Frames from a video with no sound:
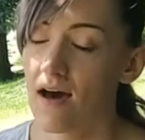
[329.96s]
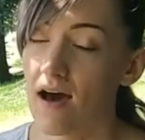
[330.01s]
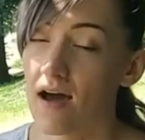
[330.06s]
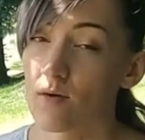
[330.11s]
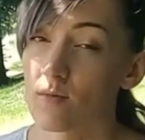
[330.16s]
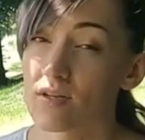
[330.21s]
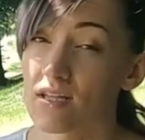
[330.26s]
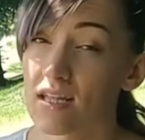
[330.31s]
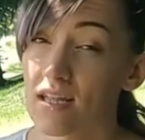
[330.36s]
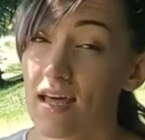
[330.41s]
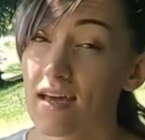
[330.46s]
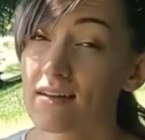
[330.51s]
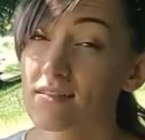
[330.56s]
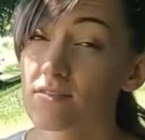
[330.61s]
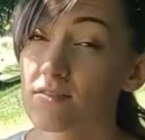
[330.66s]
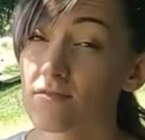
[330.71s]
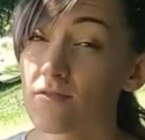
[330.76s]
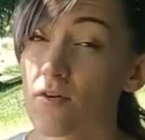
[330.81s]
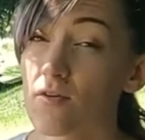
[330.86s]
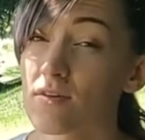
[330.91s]
I would like
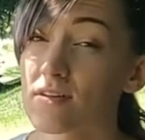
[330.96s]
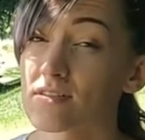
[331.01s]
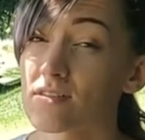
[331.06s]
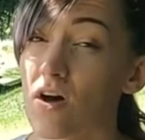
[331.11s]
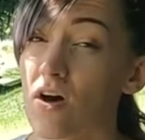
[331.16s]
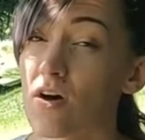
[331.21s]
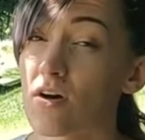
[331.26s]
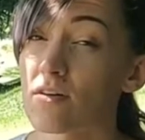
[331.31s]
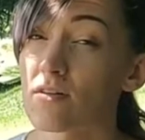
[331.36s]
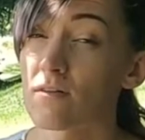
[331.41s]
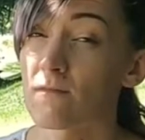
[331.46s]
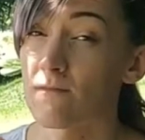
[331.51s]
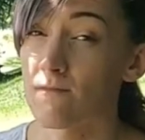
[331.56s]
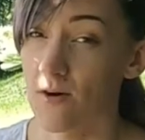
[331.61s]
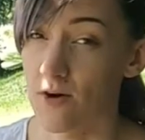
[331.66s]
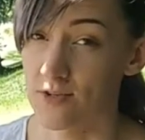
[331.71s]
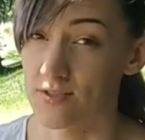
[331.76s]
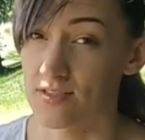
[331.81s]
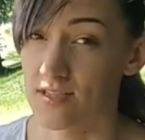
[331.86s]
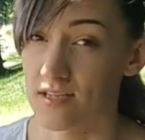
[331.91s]
to focus on
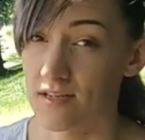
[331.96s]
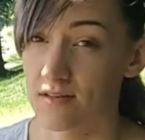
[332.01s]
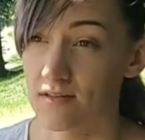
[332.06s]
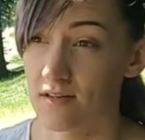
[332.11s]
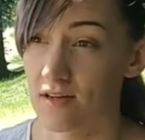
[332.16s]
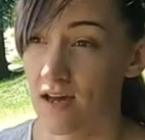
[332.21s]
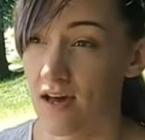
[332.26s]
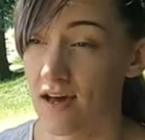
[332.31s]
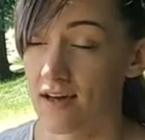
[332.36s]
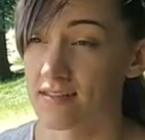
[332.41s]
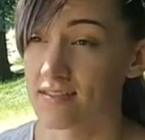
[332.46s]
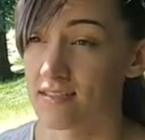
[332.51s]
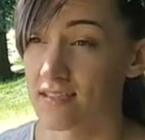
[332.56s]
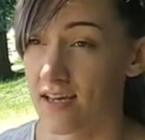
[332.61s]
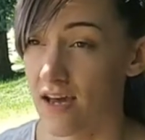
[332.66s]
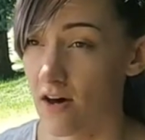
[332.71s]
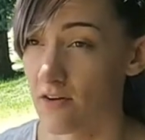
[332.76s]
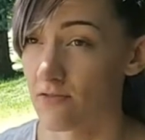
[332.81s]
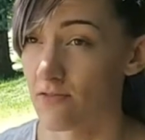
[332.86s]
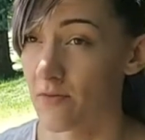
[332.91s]
Farsi as the
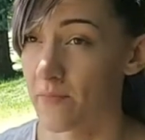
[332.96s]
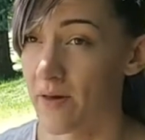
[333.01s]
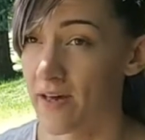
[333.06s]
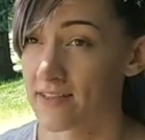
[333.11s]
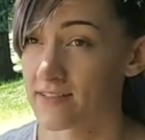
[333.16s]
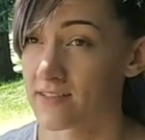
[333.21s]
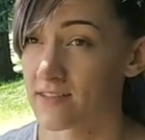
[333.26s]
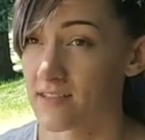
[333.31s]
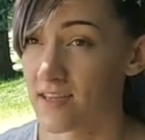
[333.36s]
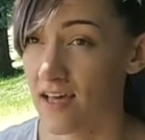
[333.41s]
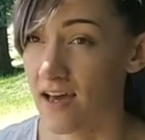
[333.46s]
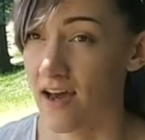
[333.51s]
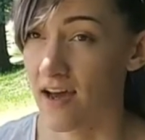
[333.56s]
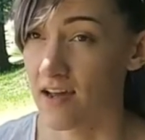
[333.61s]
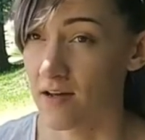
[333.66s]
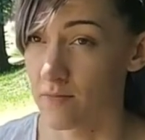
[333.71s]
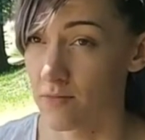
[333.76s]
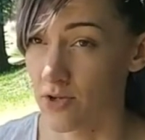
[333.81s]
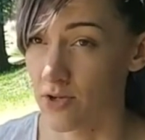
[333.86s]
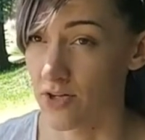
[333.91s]
alphabet that I
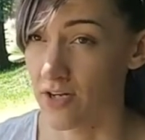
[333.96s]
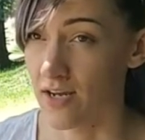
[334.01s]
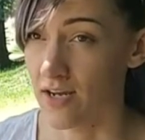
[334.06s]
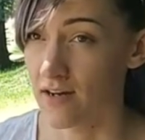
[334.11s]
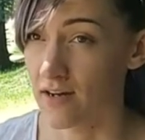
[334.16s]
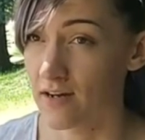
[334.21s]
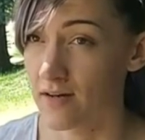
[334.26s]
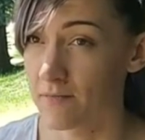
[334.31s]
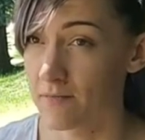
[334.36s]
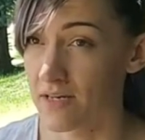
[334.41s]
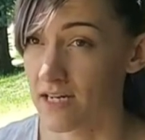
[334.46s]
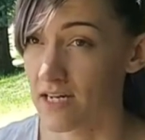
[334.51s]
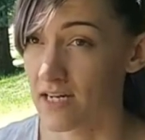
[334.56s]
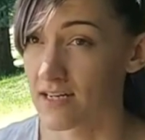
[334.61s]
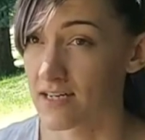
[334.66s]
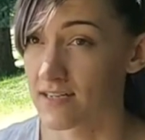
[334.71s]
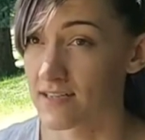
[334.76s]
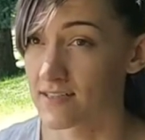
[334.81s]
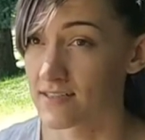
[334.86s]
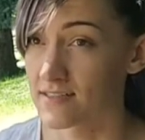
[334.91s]
am learning
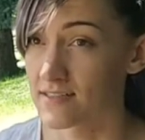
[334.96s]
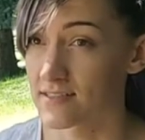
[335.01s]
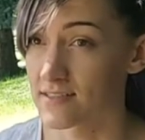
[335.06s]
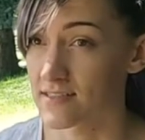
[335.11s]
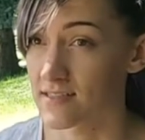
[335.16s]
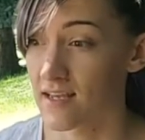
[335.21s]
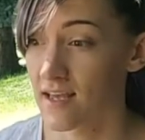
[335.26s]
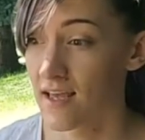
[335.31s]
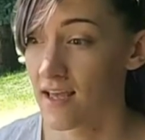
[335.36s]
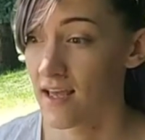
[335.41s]
because